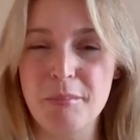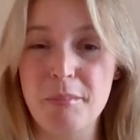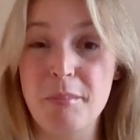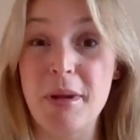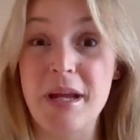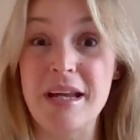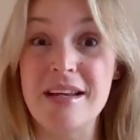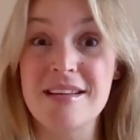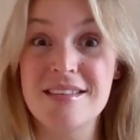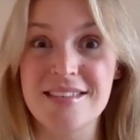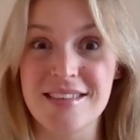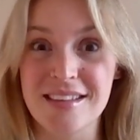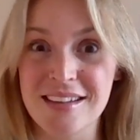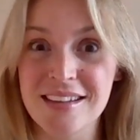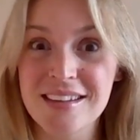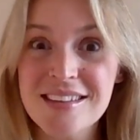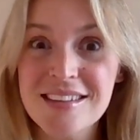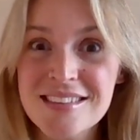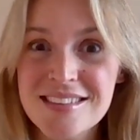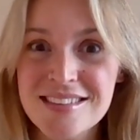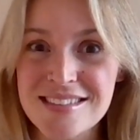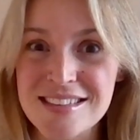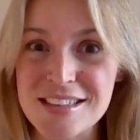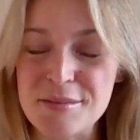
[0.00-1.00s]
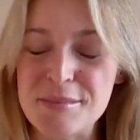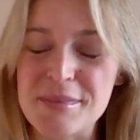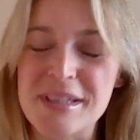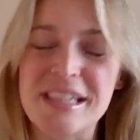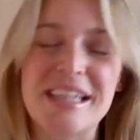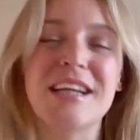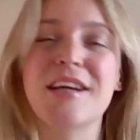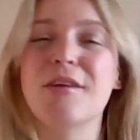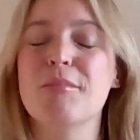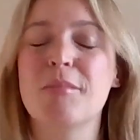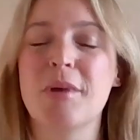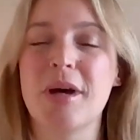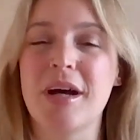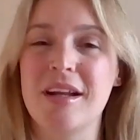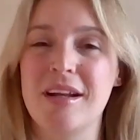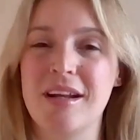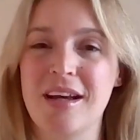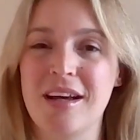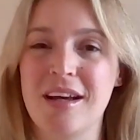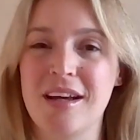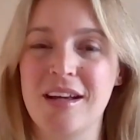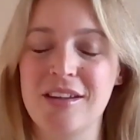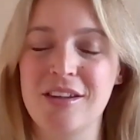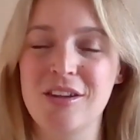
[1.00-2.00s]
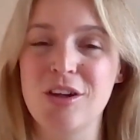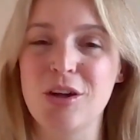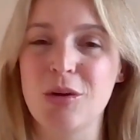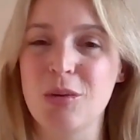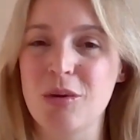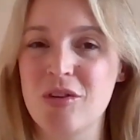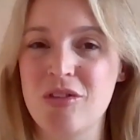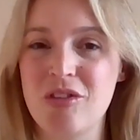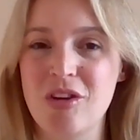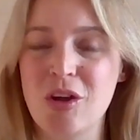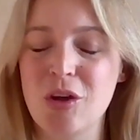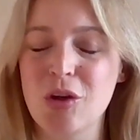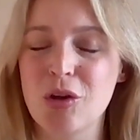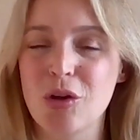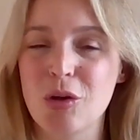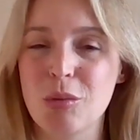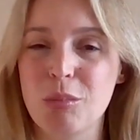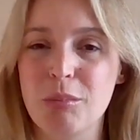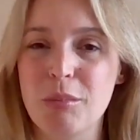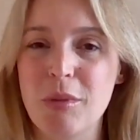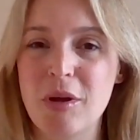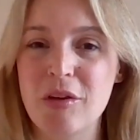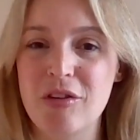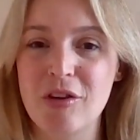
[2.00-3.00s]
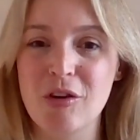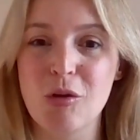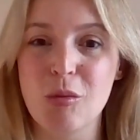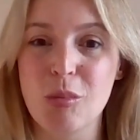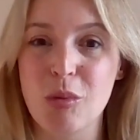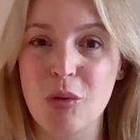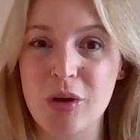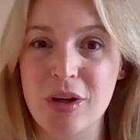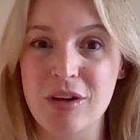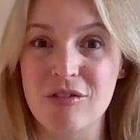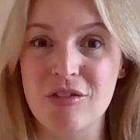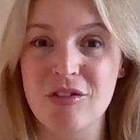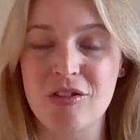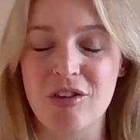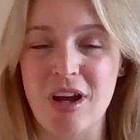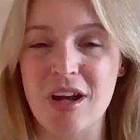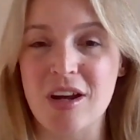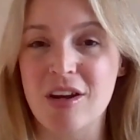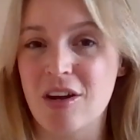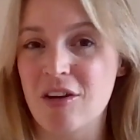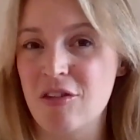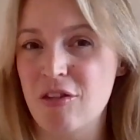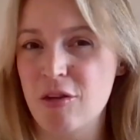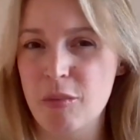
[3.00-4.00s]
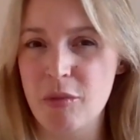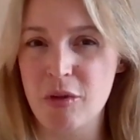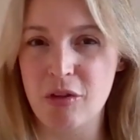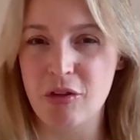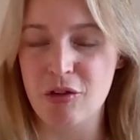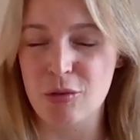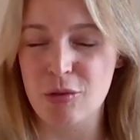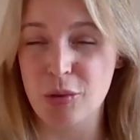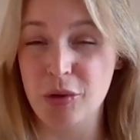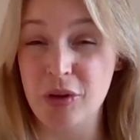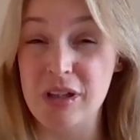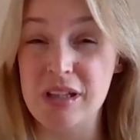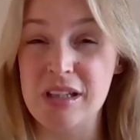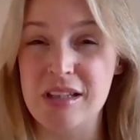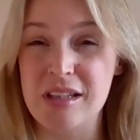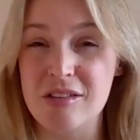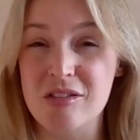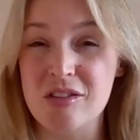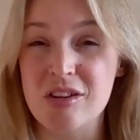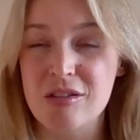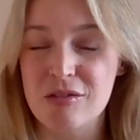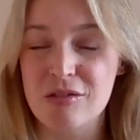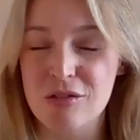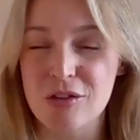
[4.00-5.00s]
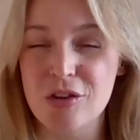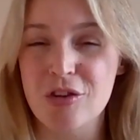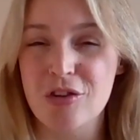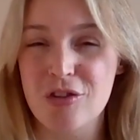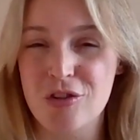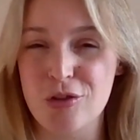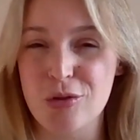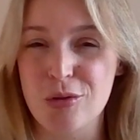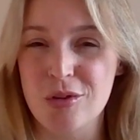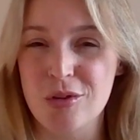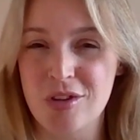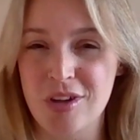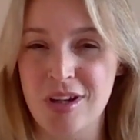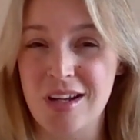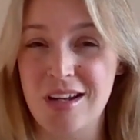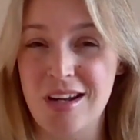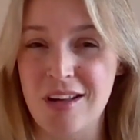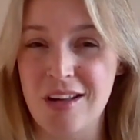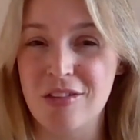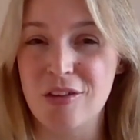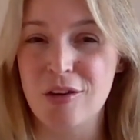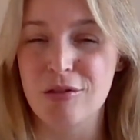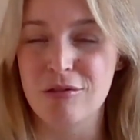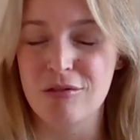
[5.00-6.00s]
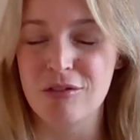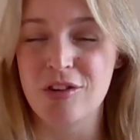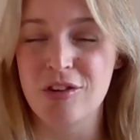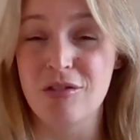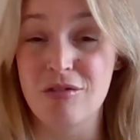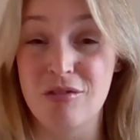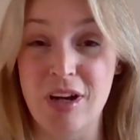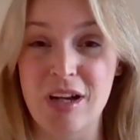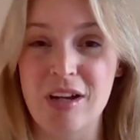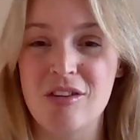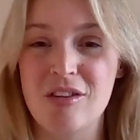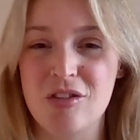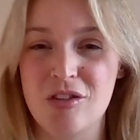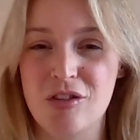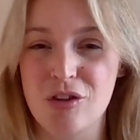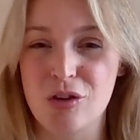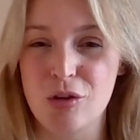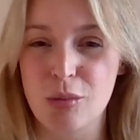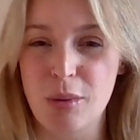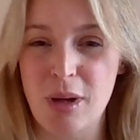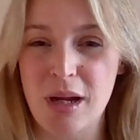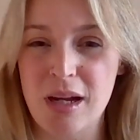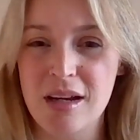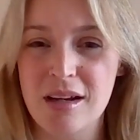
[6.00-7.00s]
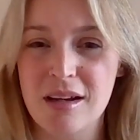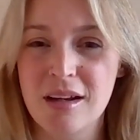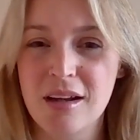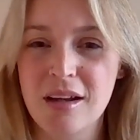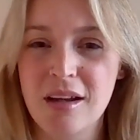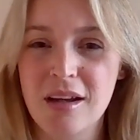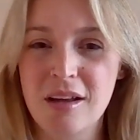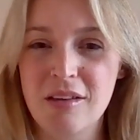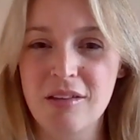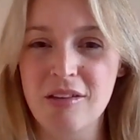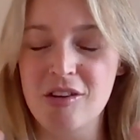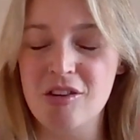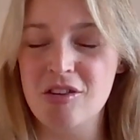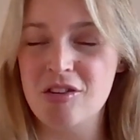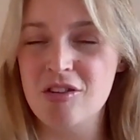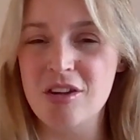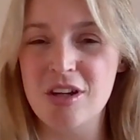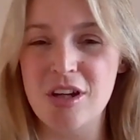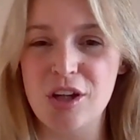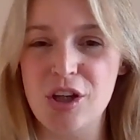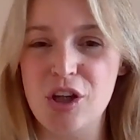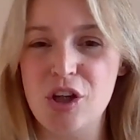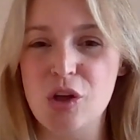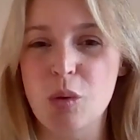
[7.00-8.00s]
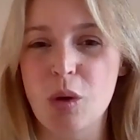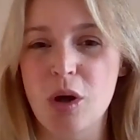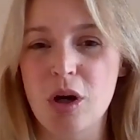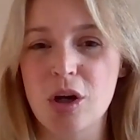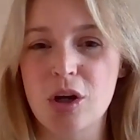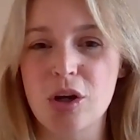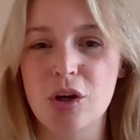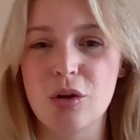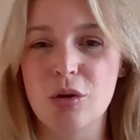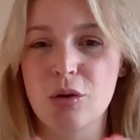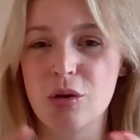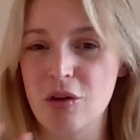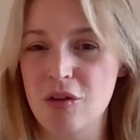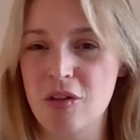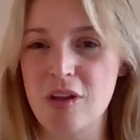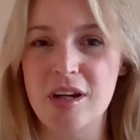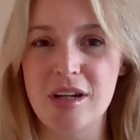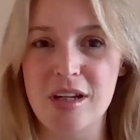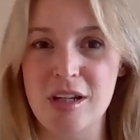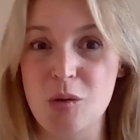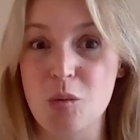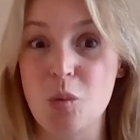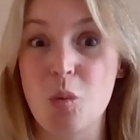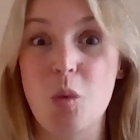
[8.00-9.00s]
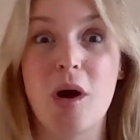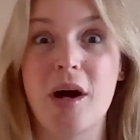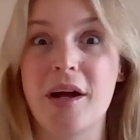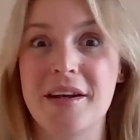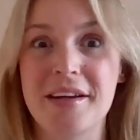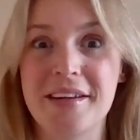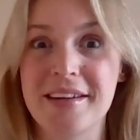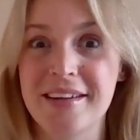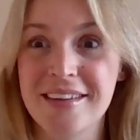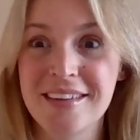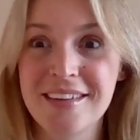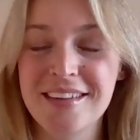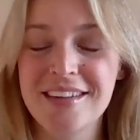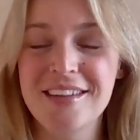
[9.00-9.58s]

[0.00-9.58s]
basic seeming, but a single point of sign on, something that's really easy for a student to connect their device to, right? They just need a QR code, or they need one,